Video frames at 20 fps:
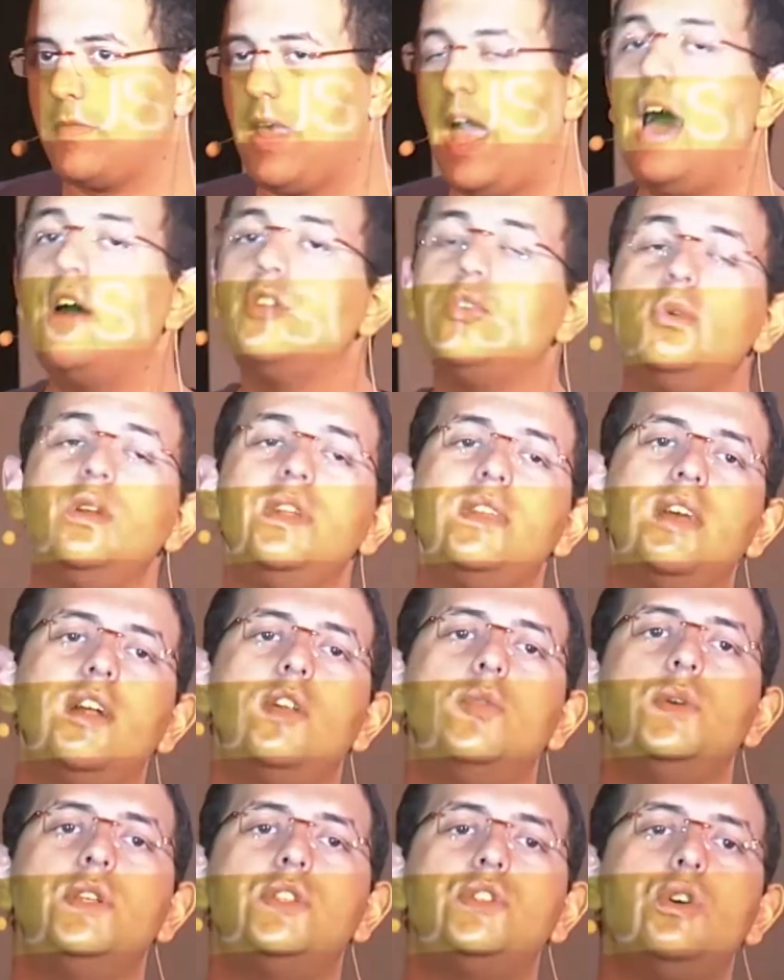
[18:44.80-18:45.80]
How do we
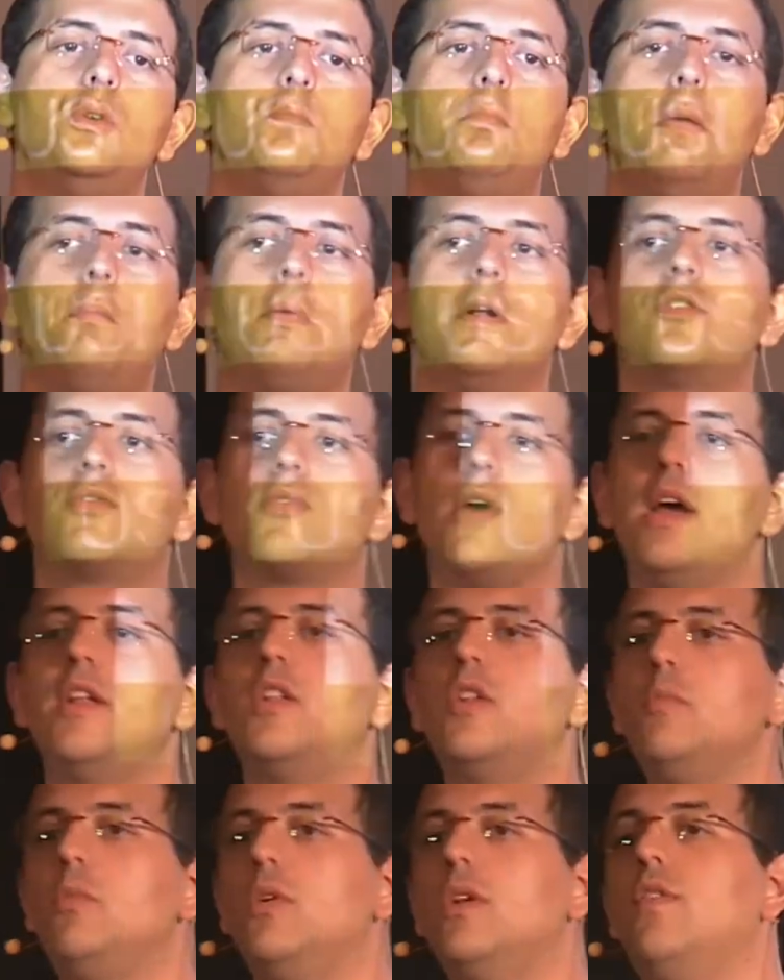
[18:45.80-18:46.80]
deal with two people
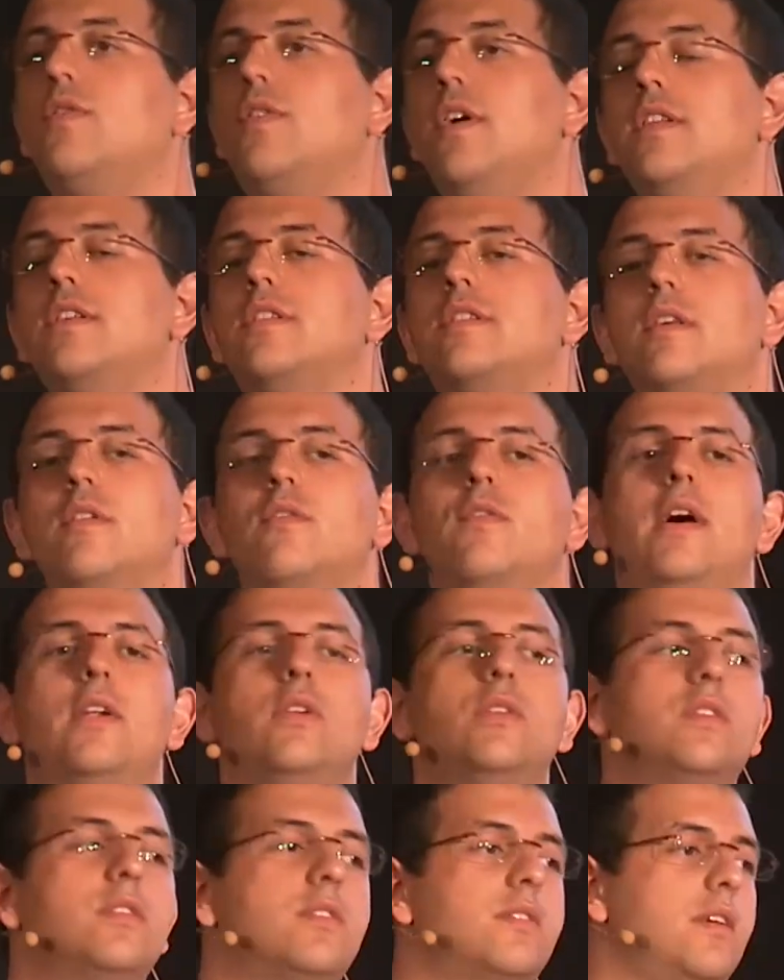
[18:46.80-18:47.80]
trying to modify the same
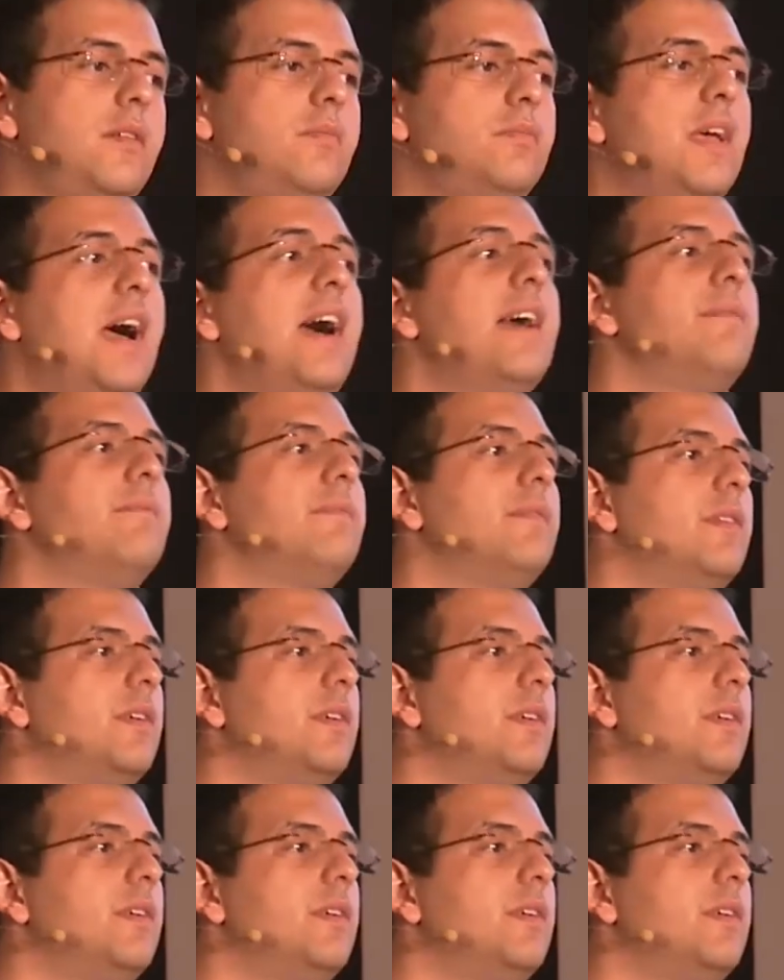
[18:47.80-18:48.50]
value at the same time?